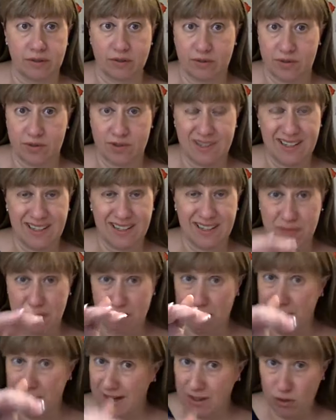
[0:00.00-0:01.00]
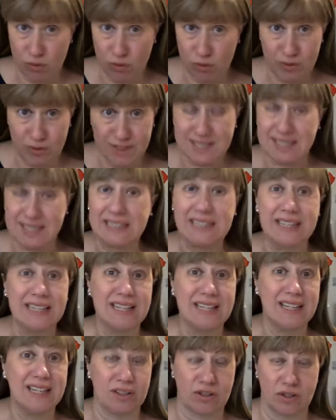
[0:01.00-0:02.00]
See, Emmanuel is
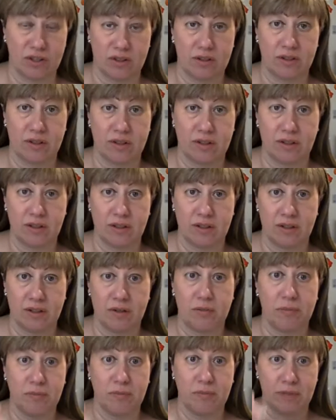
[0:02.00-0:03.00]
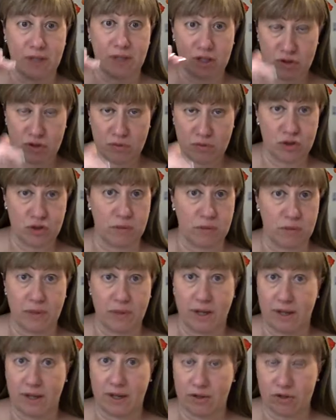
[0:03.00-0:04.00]
clear mediumship
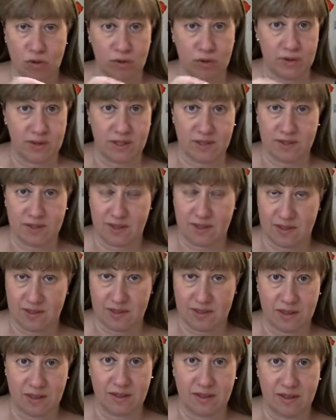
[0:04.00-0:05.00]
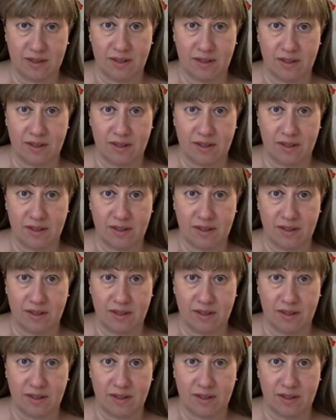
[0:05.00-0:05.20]
has always existed.